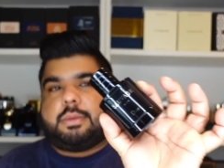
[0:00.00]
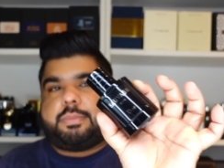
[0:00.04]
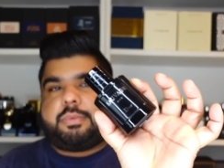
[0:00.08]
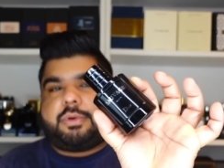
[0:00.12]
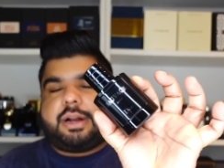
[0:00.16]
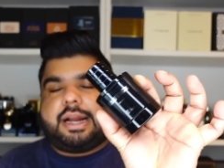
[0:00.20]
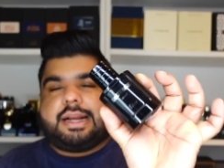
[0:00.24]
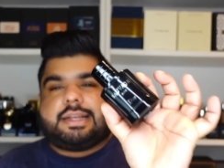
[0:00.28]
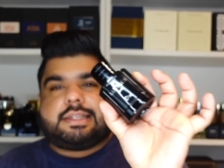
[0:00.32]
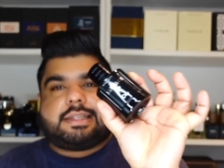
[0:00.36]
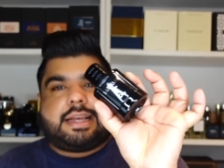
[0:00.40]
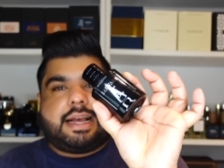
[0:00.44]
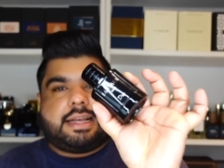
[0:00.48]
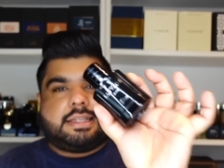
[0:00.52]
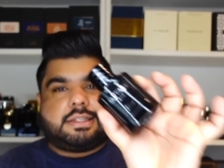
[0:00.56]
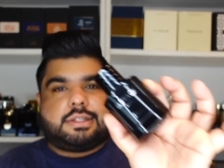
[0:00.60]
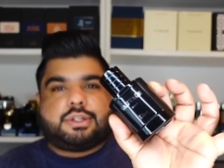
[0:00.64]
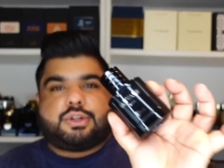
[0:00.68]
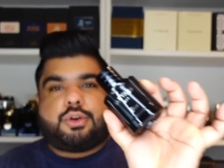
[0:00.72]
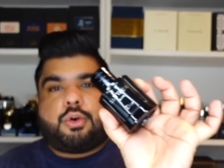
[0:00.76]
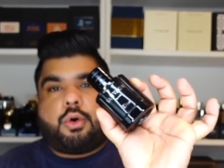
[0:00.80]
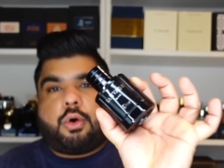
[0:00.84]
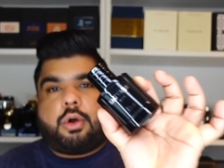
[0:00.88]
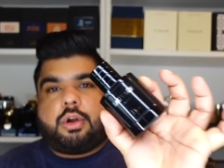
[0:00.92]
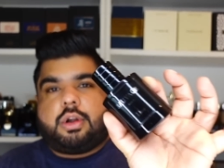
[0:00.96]
The price
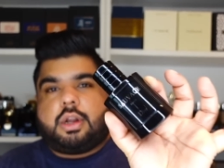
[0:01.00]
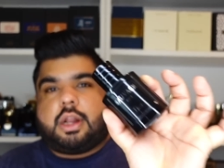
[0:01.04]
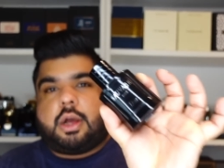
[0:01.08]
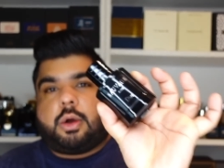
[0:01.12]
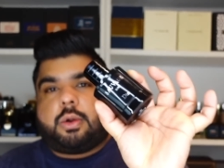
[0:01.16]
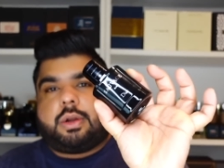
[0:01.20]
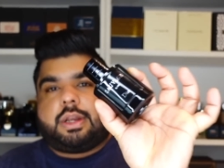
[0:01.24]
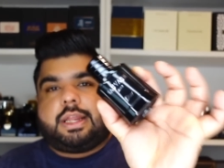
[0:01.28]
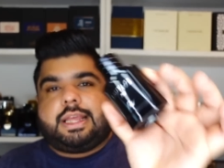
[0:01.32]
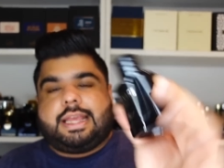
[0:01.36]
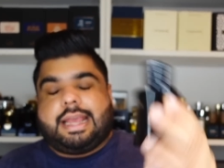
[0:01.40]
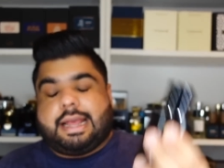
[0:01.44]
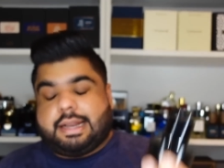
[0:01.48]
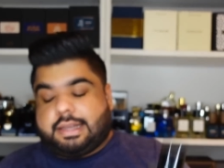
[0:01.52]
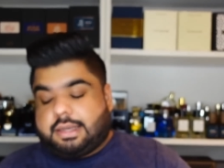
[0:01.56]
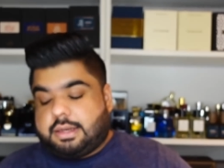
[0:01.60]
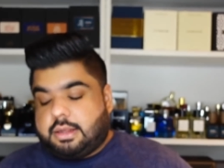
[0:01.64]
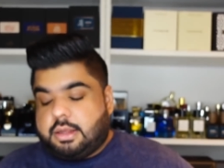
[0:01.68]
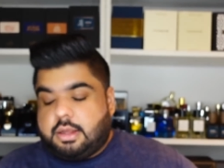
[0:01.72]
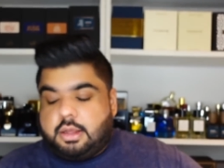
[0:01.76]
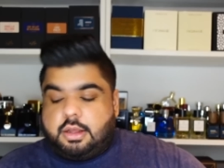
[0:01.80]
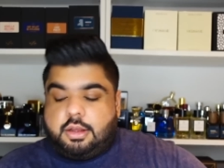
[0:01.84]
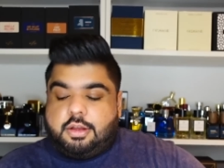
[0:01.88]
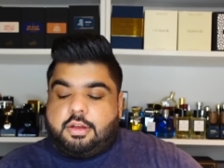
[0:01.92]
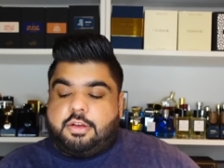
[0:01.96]
hasn't gone down yet.
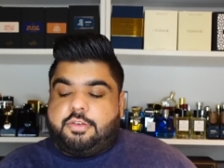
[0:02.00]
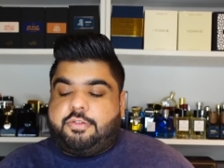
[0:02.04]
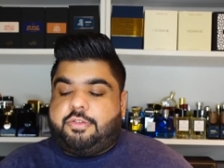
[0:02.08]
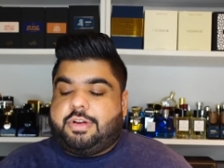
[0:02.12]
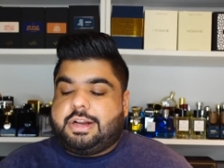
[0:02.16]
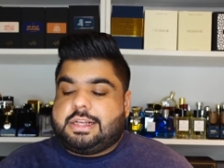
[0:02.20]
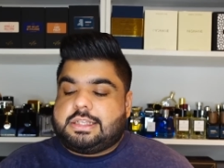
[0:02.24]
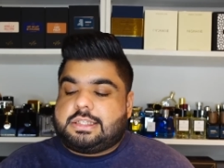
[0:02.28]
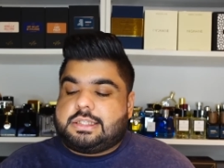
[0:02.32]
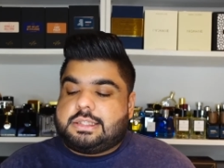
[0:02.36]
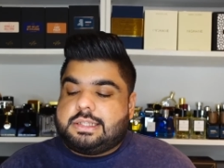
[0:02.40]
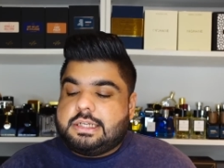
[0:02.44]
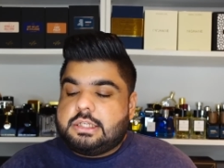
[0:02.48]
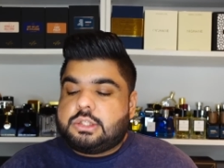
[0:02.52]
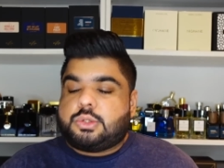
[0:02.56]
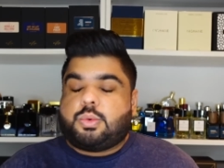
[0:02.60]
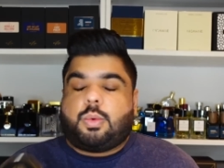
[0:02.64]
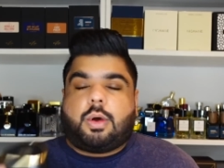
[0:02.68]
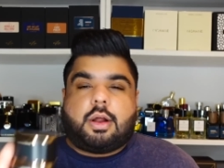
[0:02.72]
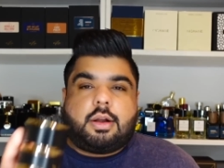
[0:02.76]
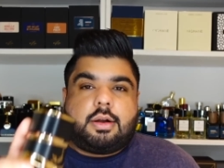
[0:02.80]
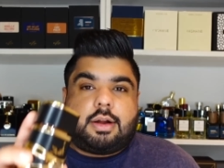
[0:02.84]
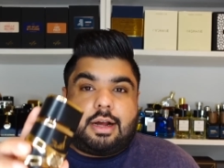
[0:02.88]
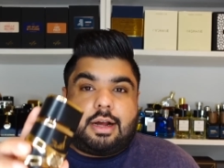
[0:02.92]
Whereas this one,